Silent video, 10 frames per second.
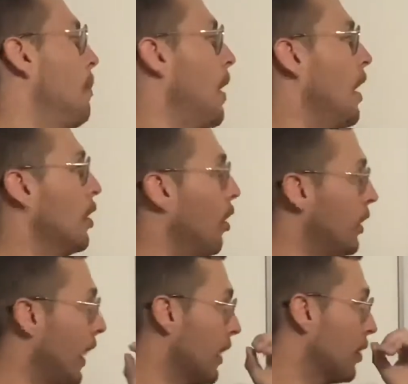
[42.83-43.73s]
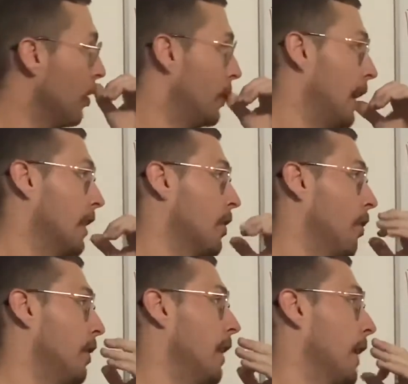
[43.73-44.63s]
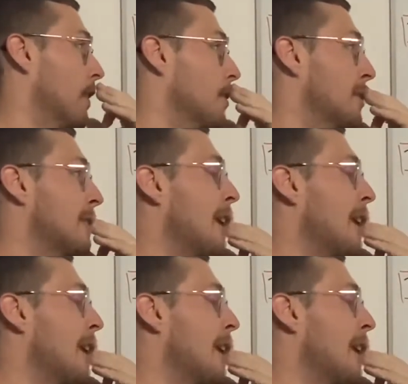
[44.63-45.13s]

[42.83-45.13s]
but context.